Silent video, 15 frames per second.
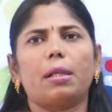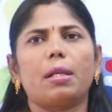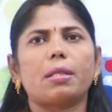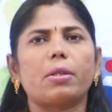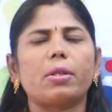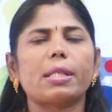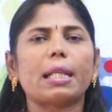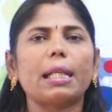
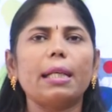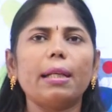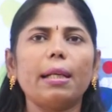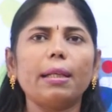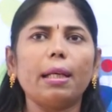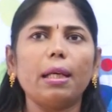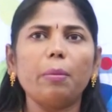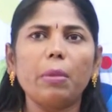So
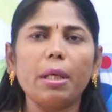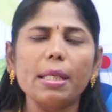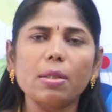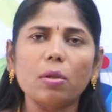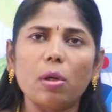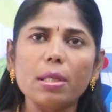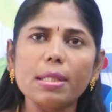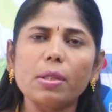sclerenchyma is
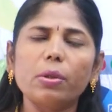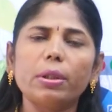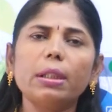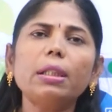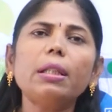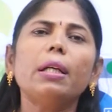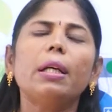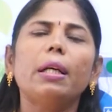also
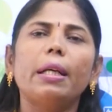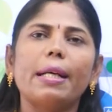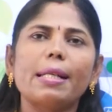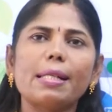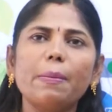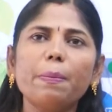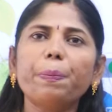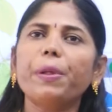a
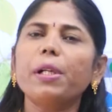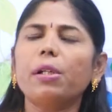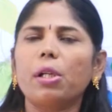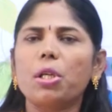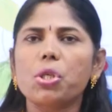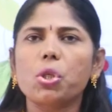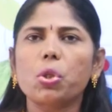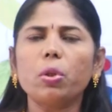simple
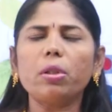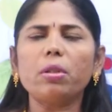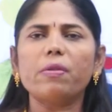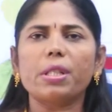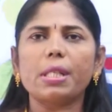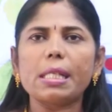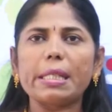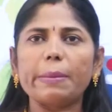tissue
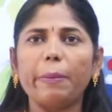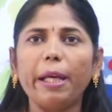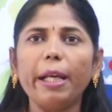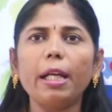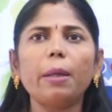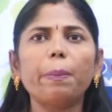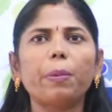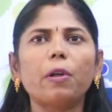which is made
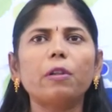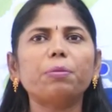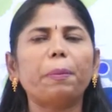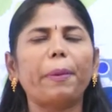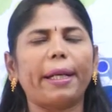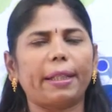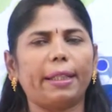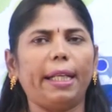up of
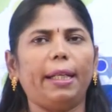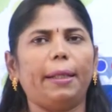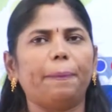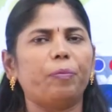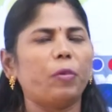pectin.